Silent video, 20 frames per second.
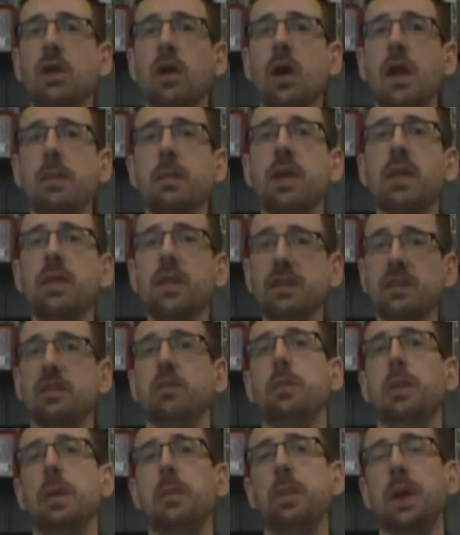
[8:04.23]
time, this
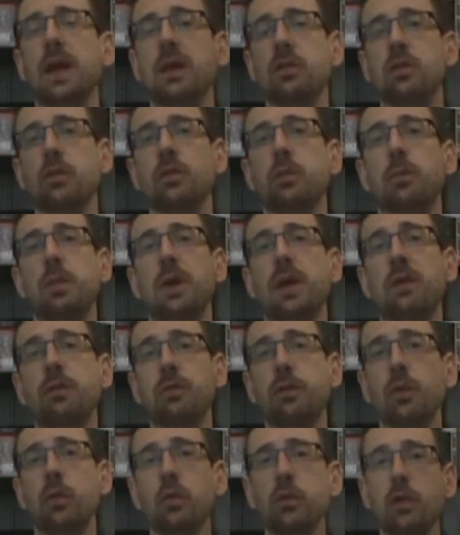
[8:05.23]
has been Pixels and
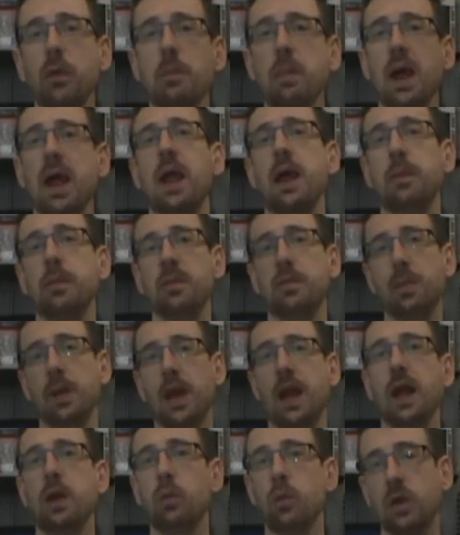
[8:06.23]
Pinfalls. My name has
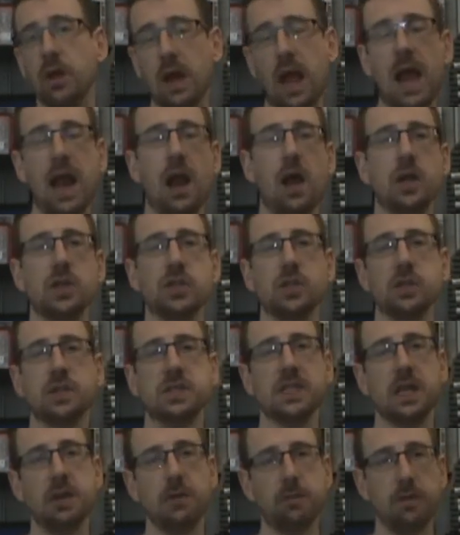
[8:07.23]
been Edward, and I shall
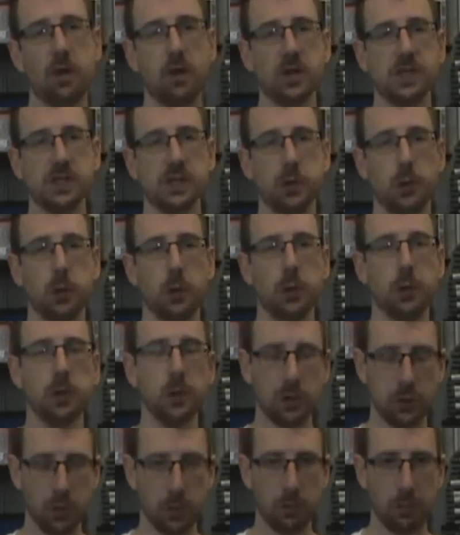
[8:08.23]
see you very soon.
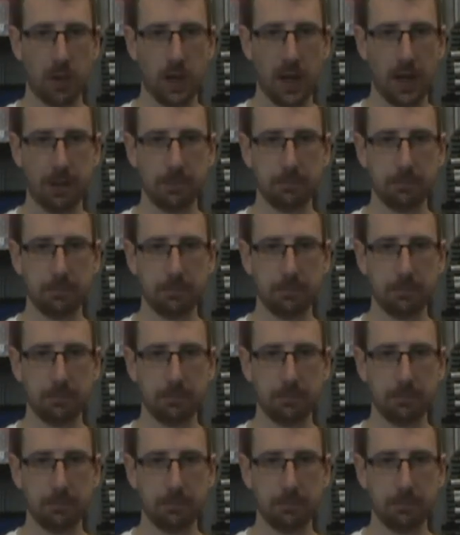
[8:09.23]
Goodbye.